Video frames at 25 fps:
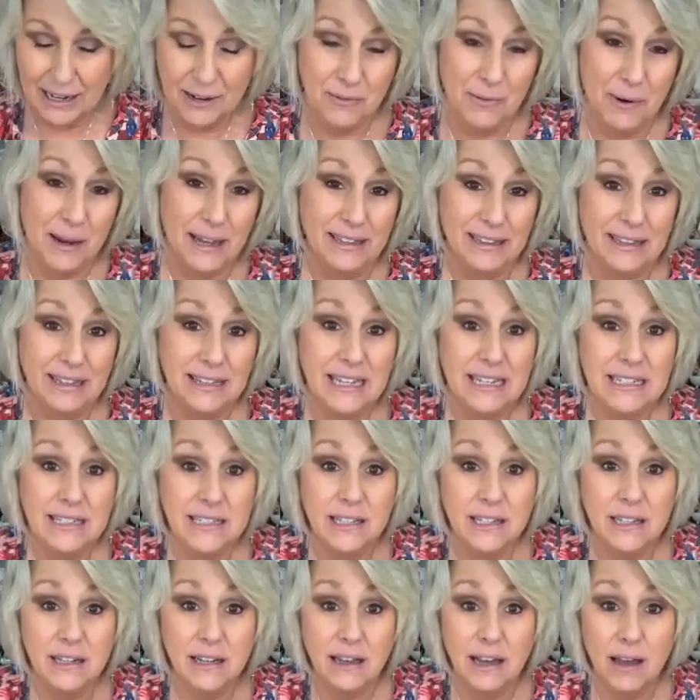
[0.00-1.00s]
anyway,
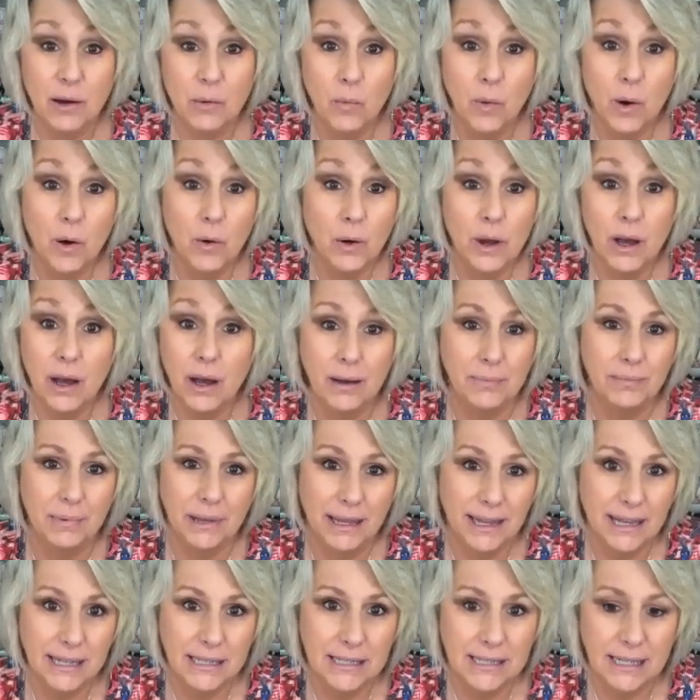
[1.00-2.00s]
Lisa, I woke up,
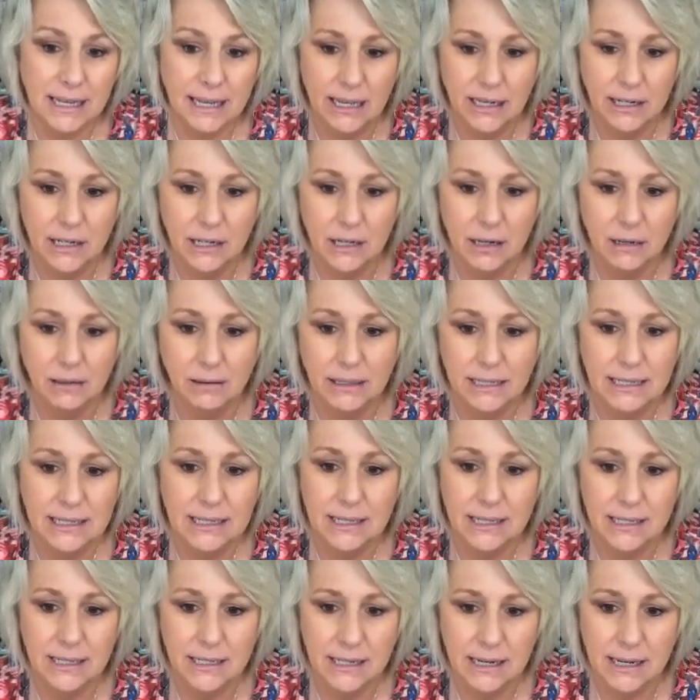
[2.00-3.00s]
like I said, you know,
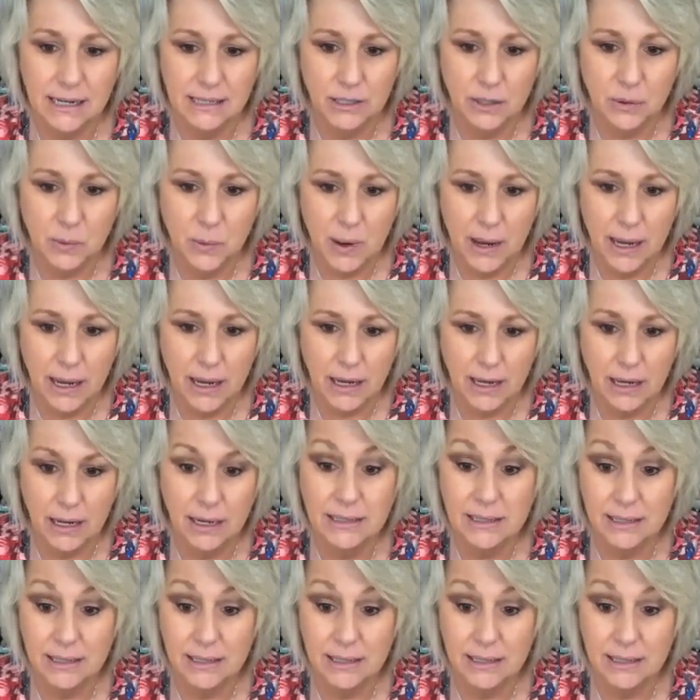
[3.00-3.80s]
Lisa stays awake.